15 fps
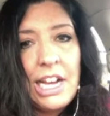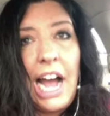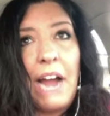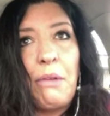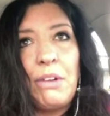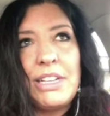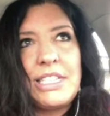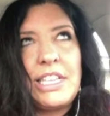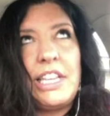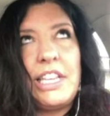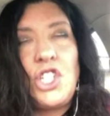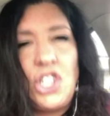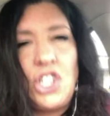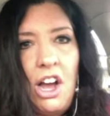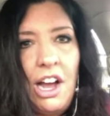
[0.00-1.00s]
I was
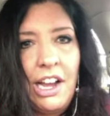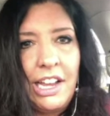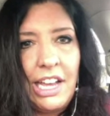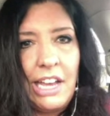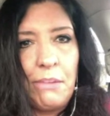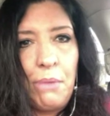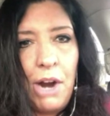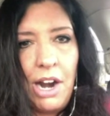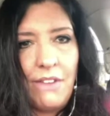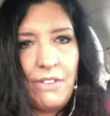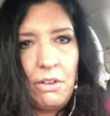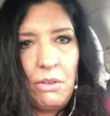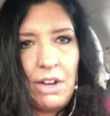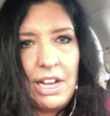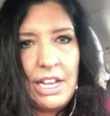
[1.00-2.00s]
in shock, and part
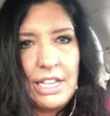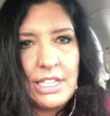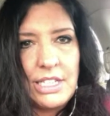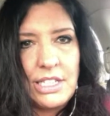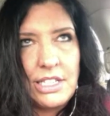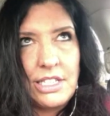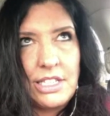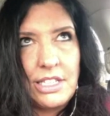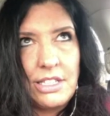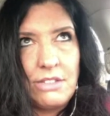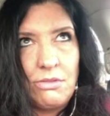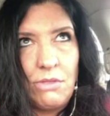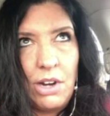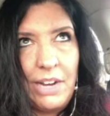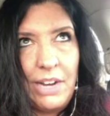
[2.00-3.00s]
of it was,
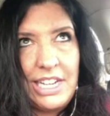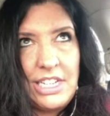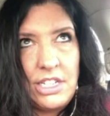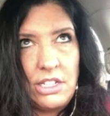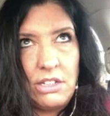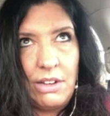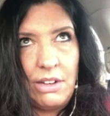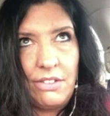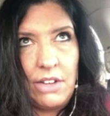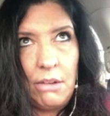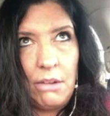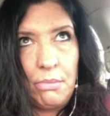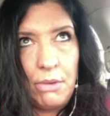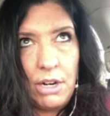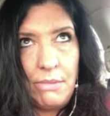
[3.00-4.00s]
what do I do? I've
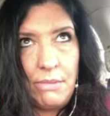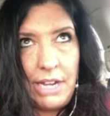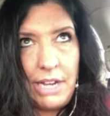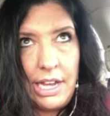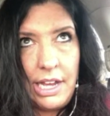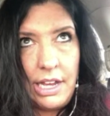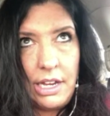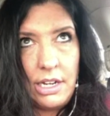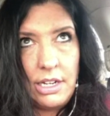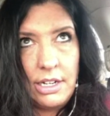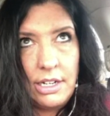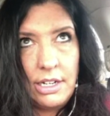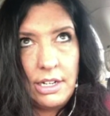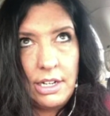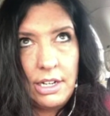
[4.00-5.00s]
got a bird on my head.
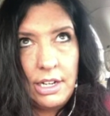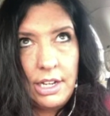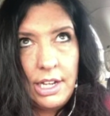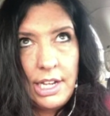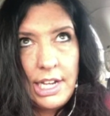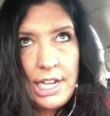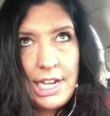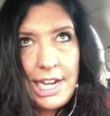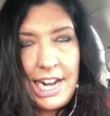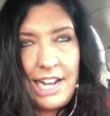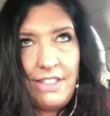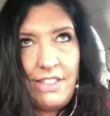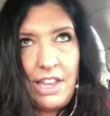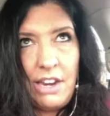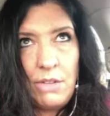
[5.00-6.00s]

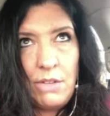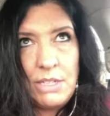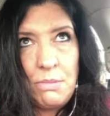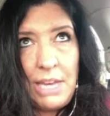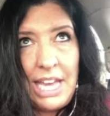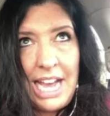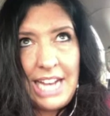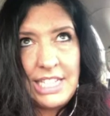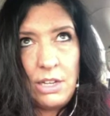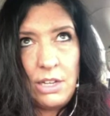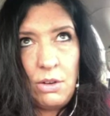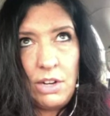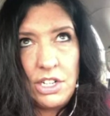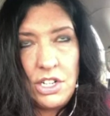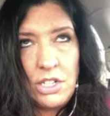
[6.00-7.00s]
And then it was me
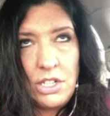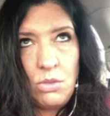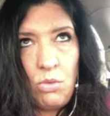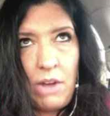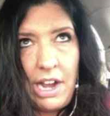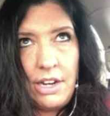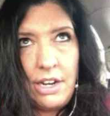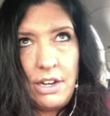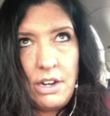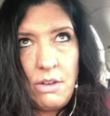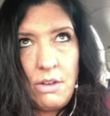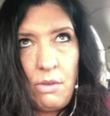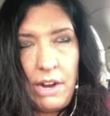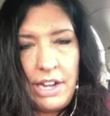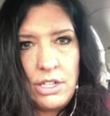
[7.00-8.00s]
asking questions. Why
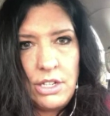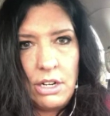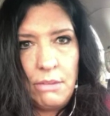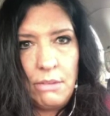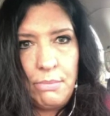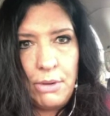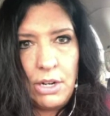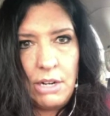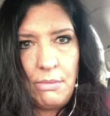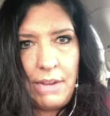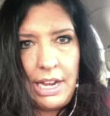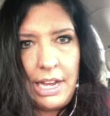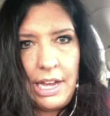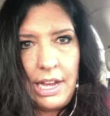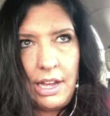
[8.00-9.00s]
is there a bird in
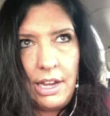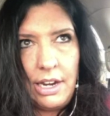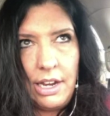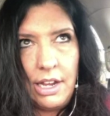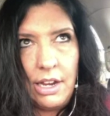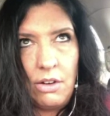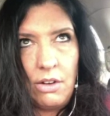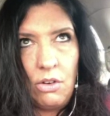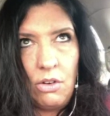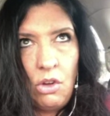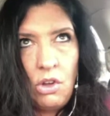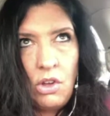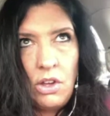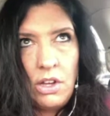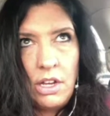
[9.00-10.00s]
my head? And
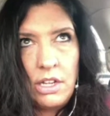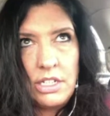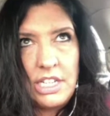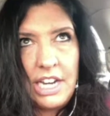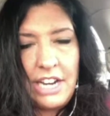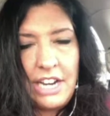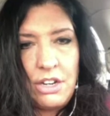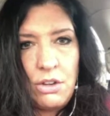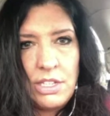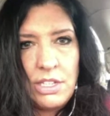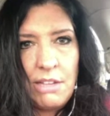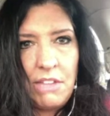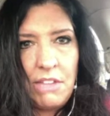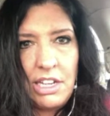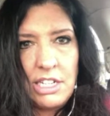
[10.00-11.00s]
did I do
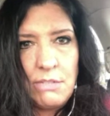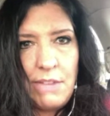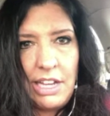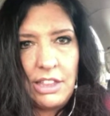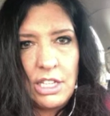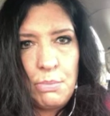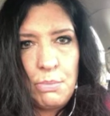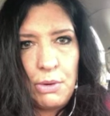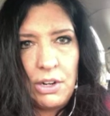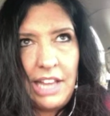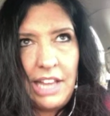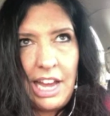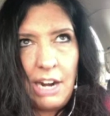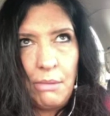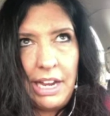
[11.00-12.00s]
something to make this bird
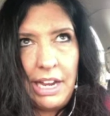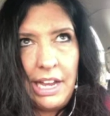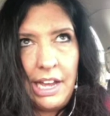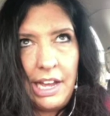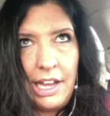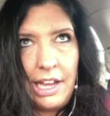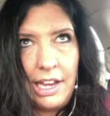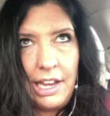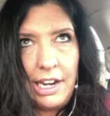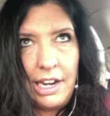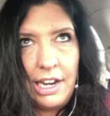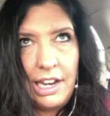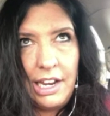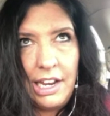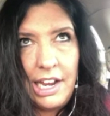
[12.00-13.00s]
land on my head?
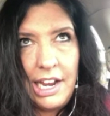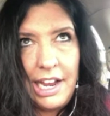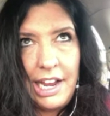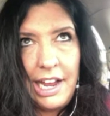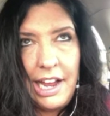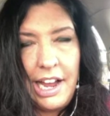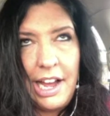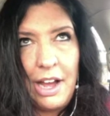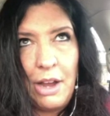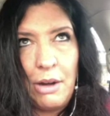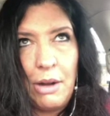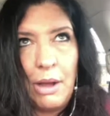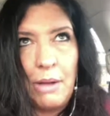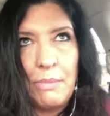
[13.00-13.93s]
And